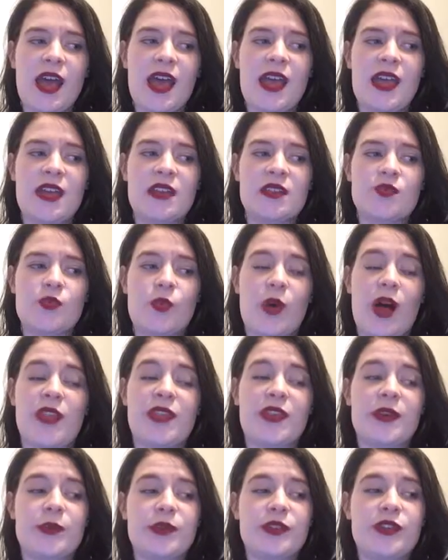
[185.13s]
And while
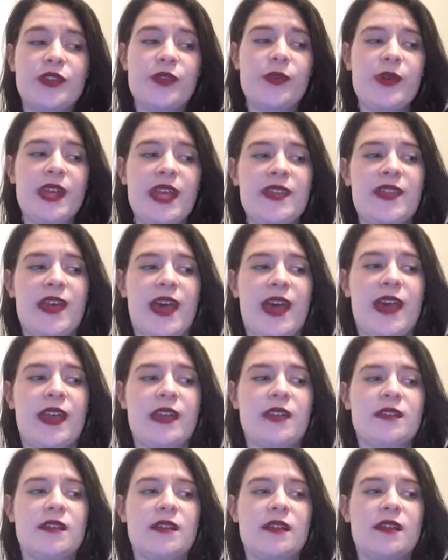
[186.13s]
they were doing
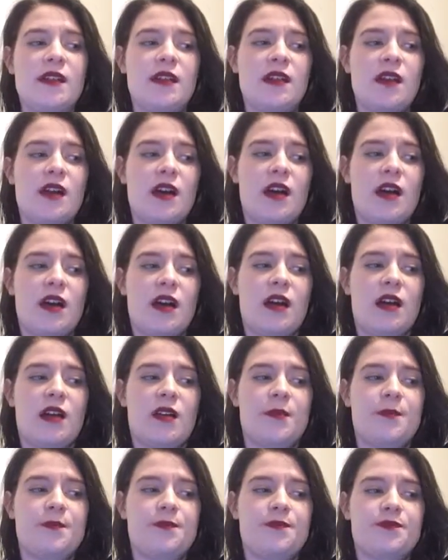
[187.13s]
that,
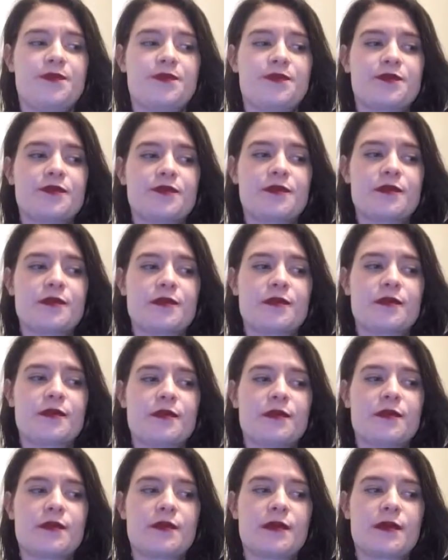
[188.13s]
um,
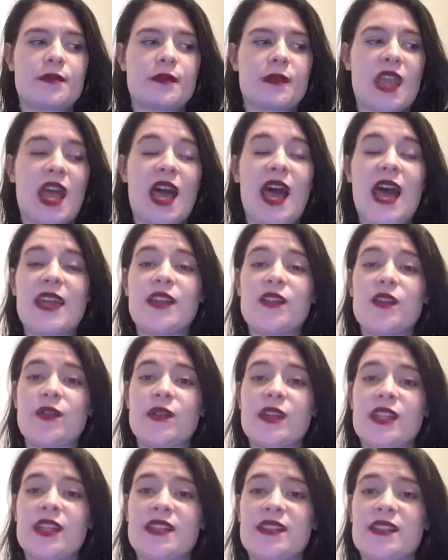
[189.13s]
I
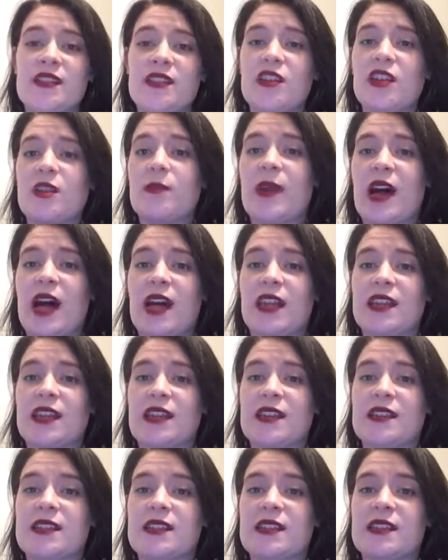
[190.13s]
noticed in their
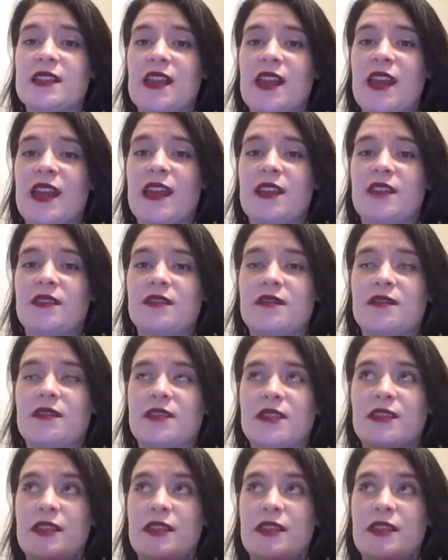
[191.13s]
bodies and